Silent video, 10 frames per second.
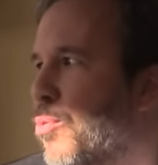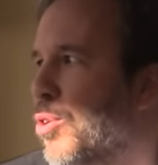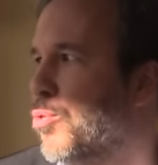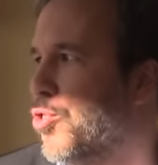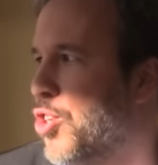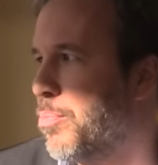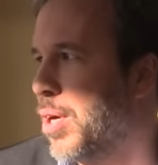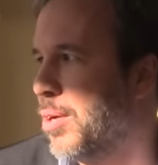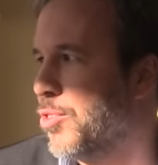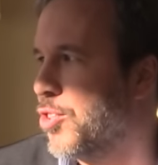You want to jump
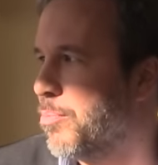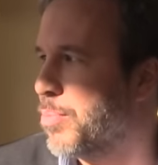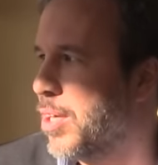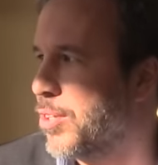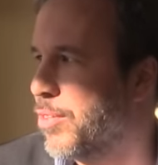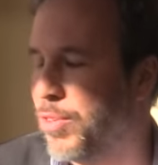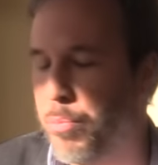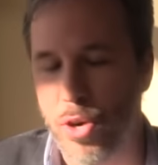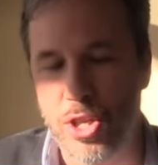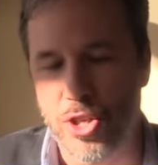out, jump under of the
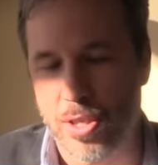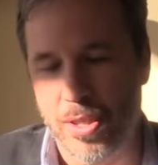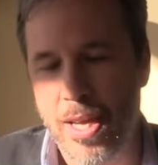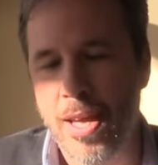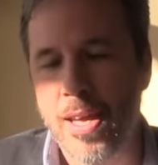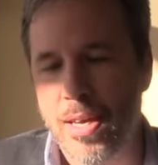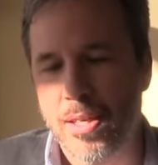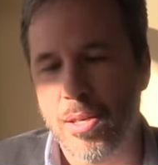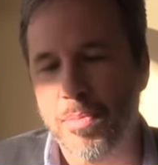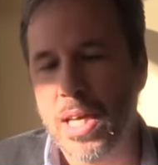bridge, or
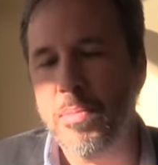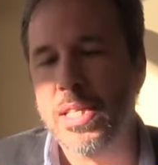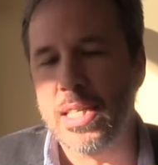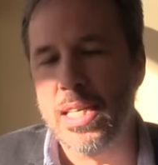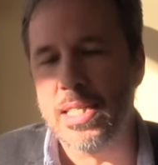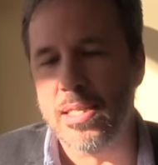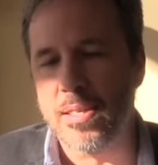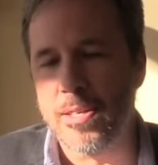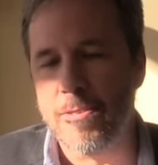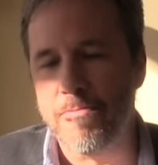sometimes it's it's
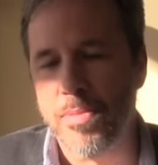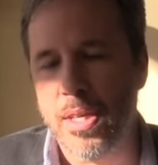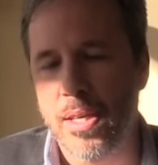um,